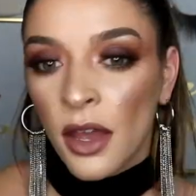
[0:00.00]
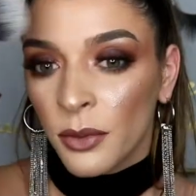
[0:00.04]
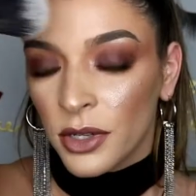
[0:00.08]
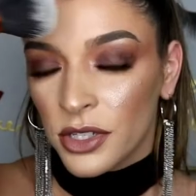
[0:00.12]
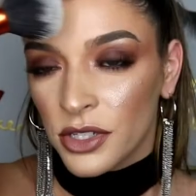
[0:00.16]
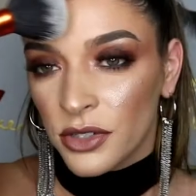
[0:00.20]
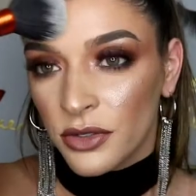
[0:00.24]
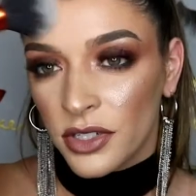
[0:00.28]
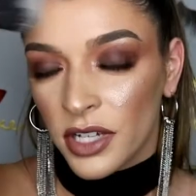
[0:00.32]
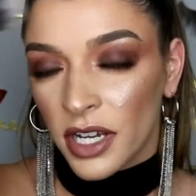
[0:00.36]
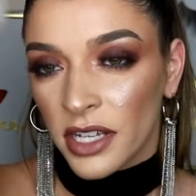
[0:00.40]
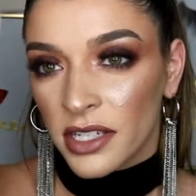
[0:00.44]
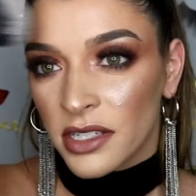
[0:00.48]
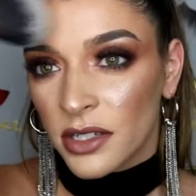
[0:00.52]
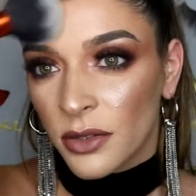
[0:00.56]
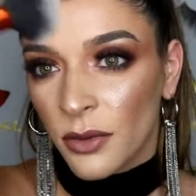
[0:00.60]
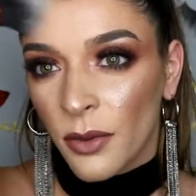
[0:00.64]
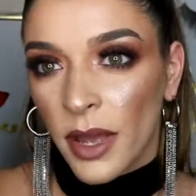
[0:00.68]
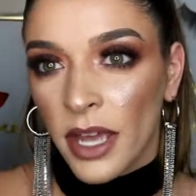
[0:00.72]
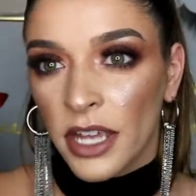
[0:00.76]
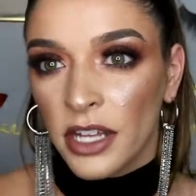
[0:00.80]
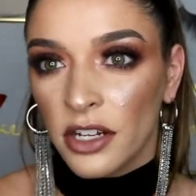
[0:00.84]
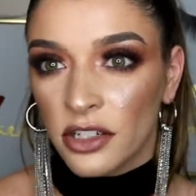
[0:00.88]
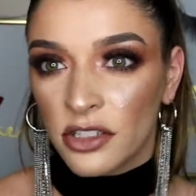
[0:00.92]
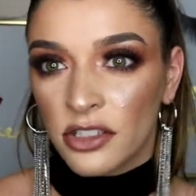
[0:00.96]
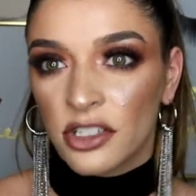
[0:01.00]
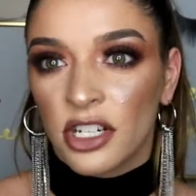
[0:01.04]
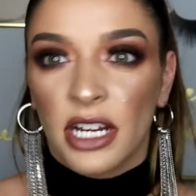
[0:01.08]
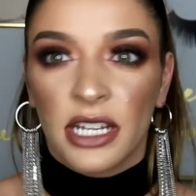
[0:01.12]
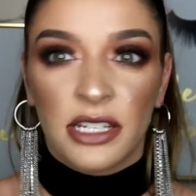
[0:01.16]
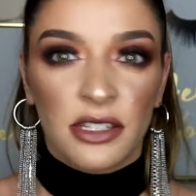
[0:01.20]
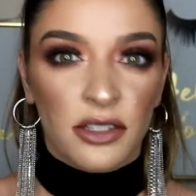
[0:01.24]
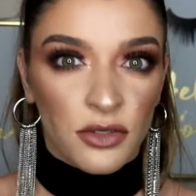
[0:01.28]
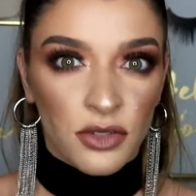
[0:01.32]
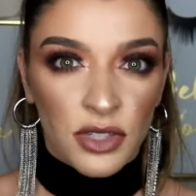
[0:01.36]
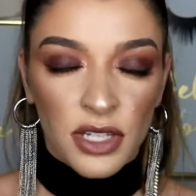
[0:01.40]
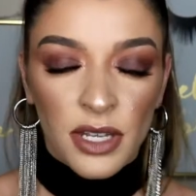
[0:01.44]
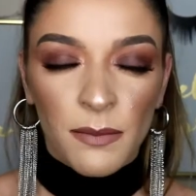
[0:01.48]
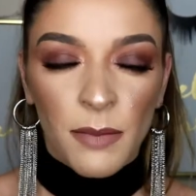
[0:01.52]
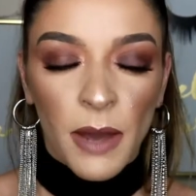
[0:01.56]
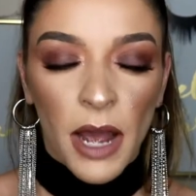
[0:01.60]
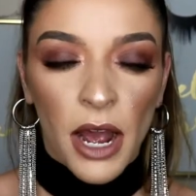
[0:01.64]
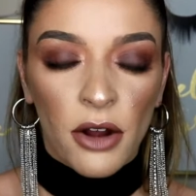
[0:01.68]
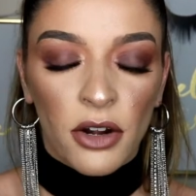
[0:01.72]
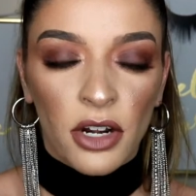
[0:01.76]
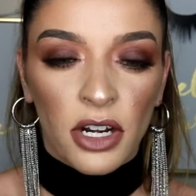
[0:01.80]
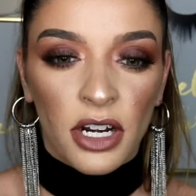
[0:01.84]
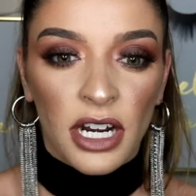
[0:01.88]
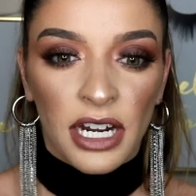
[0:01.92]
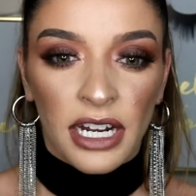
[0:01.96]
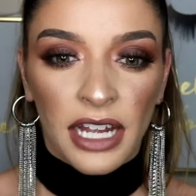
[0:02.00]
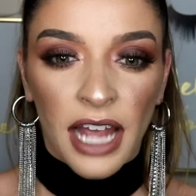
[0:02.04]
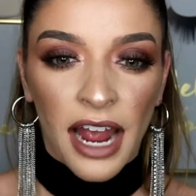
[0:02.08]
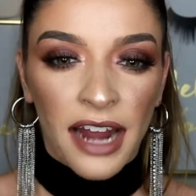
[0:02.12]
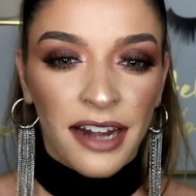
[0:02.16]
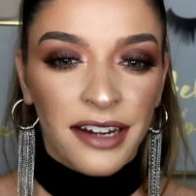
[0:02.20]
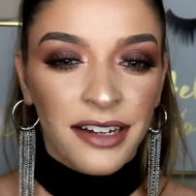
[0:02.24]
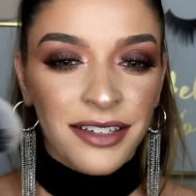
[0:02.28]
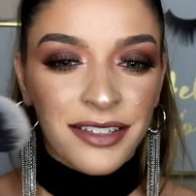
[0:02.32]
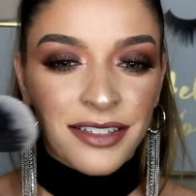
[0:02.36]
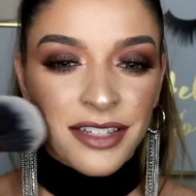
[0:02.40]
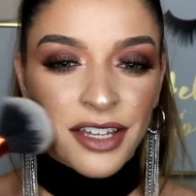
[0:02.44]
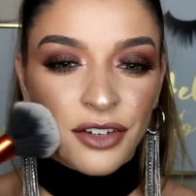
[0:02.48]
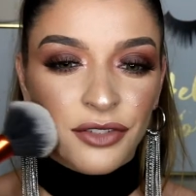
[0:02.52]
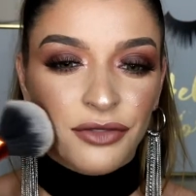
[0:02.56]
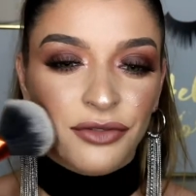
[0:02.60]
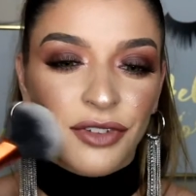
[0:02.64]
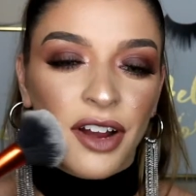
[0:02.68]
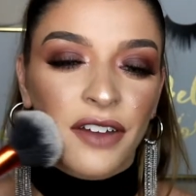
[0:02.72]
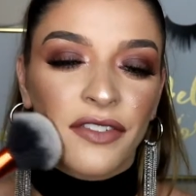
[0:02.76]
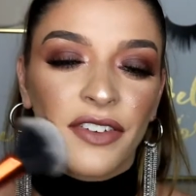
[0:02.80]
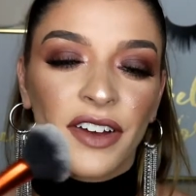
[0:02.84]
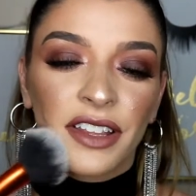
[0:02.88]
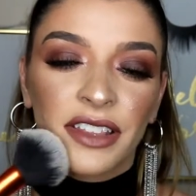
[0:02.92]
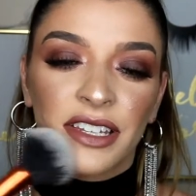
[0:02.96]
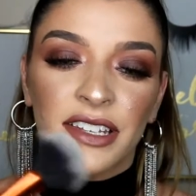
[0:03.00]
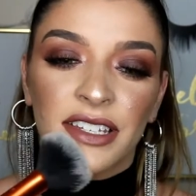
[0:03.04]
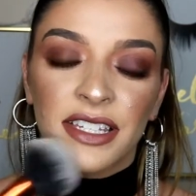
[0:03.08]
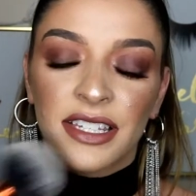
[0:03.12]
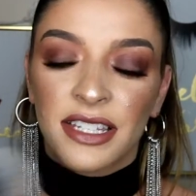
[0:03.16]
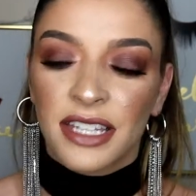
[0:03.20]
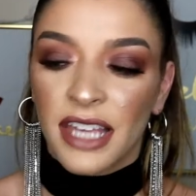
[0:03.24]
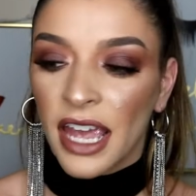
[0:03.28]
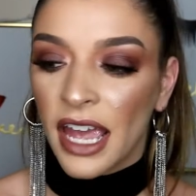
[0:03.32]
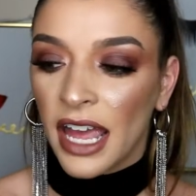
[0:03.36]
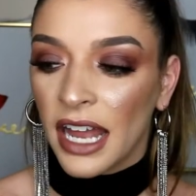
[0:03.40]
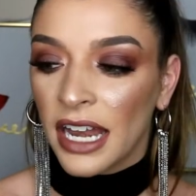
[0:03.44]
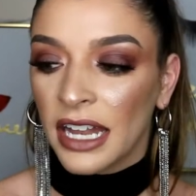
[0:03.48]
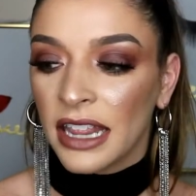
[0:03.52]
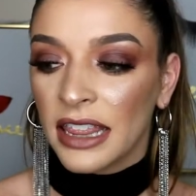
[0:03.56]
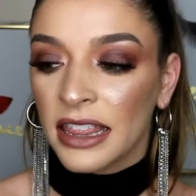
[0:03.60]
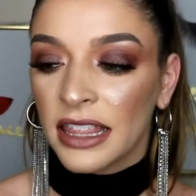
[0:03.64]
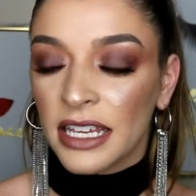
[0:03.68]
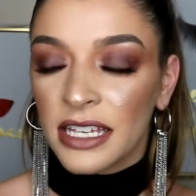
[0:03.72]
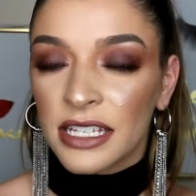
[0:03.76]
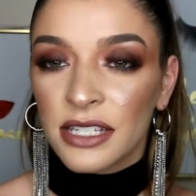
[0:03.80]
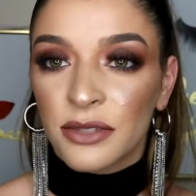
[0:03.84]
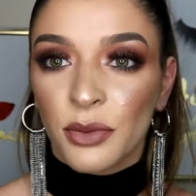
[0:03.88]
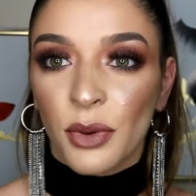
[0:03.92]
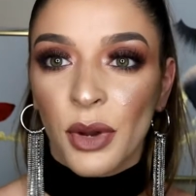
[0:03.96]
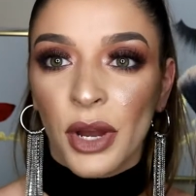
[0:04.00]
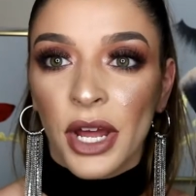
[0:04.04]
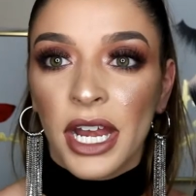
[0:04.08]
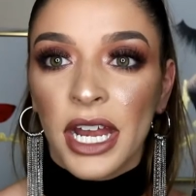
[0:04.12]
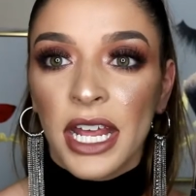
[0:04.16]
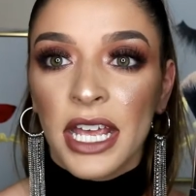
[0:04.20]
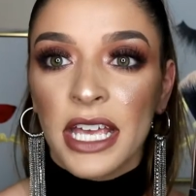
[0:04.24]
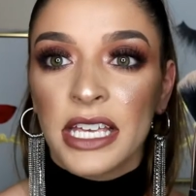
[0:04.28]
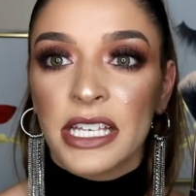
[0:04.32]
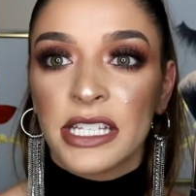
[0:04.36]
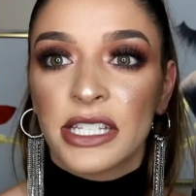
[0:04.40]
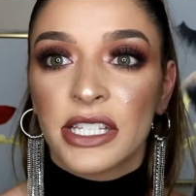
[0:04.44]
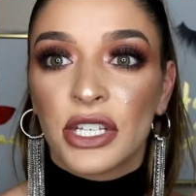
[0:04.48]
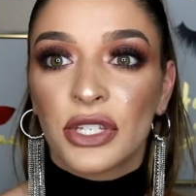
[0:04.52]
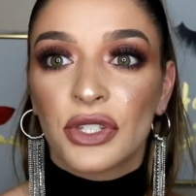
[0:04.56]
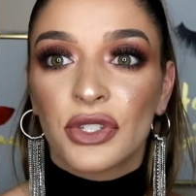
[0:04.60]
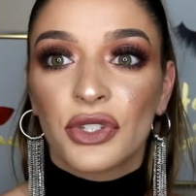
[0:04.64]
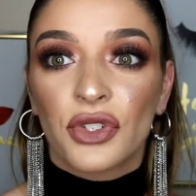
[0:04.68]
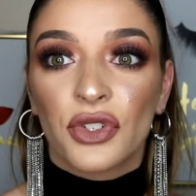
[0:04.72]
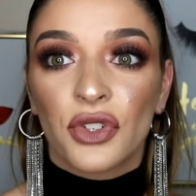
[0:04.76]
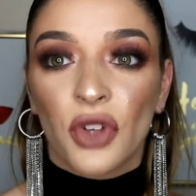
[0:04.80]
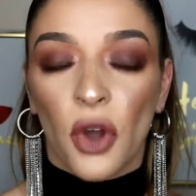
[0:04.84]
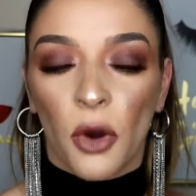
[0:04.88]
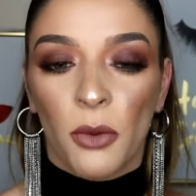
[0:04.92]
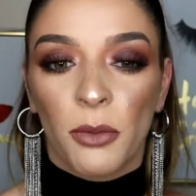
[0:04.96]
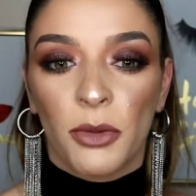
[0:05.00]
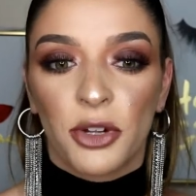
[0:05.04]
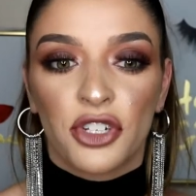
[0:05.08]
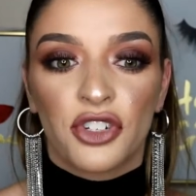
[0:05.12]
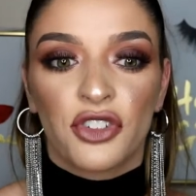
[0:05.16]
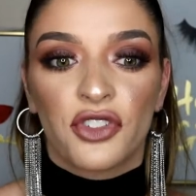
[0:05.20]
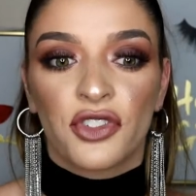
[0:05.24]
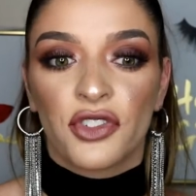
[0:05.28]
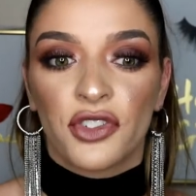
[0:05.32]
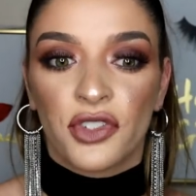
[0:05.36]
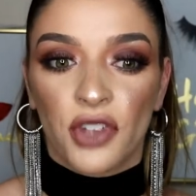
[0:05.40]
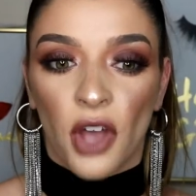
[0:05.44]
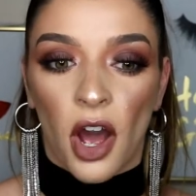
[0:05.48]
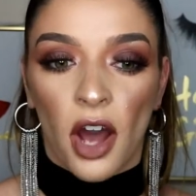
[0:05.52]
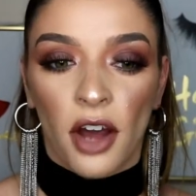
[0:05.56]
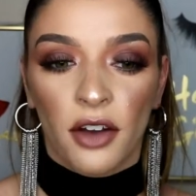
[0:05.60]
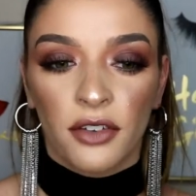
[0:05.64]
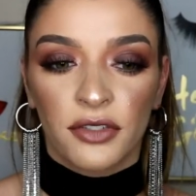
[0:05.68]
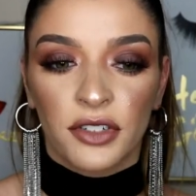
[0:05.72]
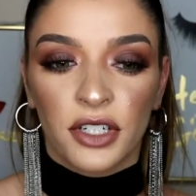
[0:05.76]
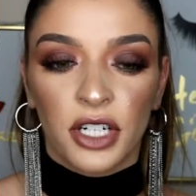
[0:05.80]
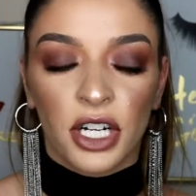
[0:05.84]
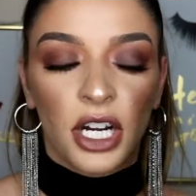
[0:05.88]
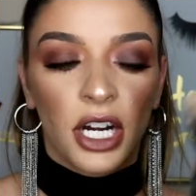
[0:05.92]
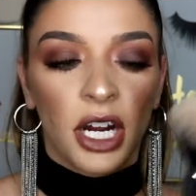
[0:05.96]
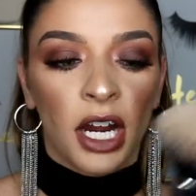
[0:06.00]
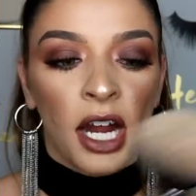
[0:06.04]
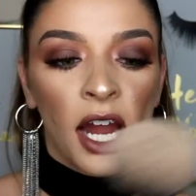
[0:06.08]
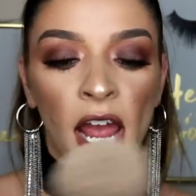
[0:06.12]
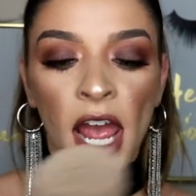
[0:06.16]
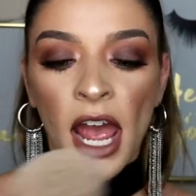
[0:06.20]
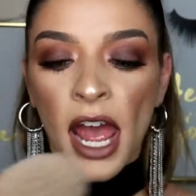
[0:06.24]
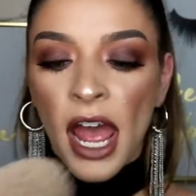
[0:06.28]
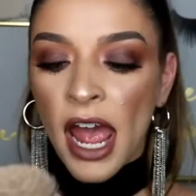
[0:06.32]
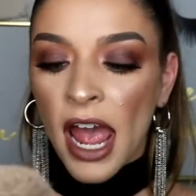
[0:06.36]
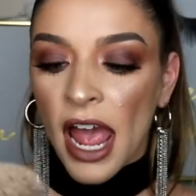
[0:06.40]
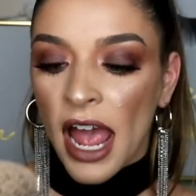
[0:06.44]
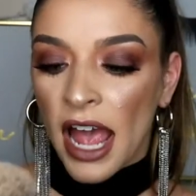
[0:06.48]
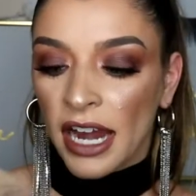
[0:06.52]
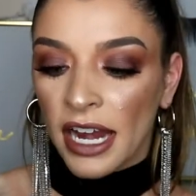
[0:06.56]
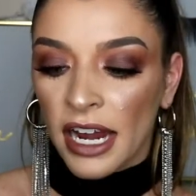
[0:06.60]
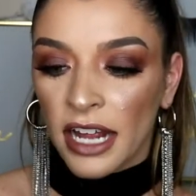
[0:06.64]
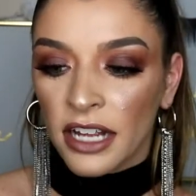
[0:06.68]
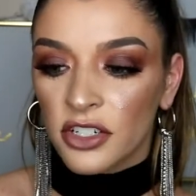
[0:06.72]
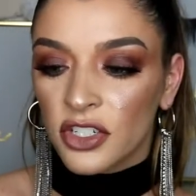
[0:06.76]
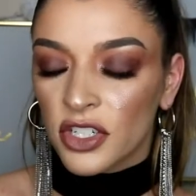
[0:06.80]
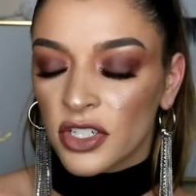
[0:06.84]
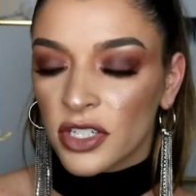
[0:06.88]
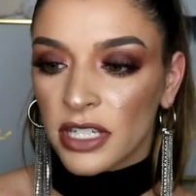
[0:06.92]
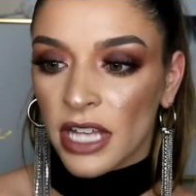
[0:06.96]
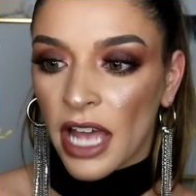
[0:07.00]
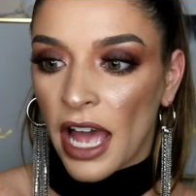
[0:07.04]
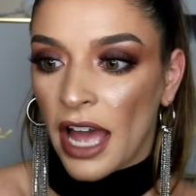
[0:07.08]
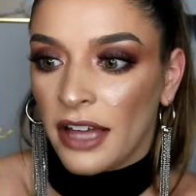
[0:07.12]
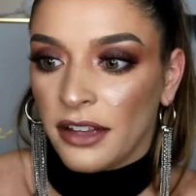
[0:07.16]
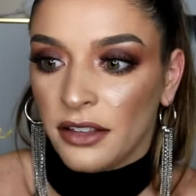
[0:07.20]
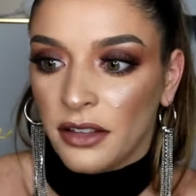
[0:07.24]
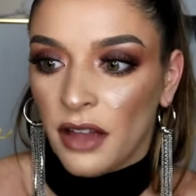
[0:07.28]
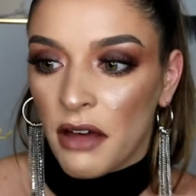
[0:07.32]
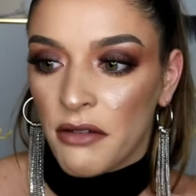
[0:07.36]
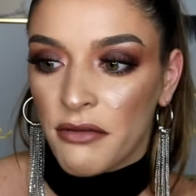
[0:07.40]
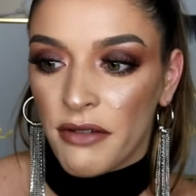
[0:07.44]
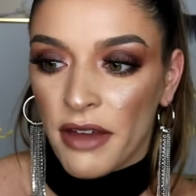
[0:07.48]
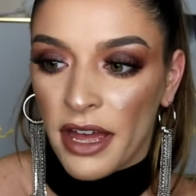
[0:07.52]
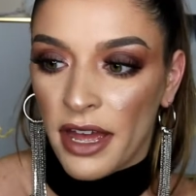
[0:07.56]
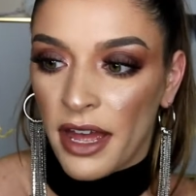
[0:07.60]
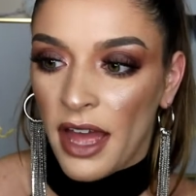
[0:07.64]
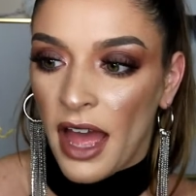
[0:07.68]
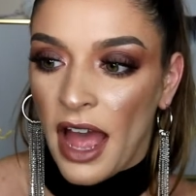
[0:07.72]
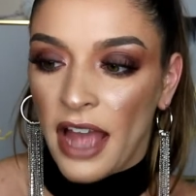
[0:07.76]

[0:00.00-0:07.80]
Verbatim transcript: When you dust away your translucent powder, it kind of is like rough on the skin. This one is so much softer, and I love it.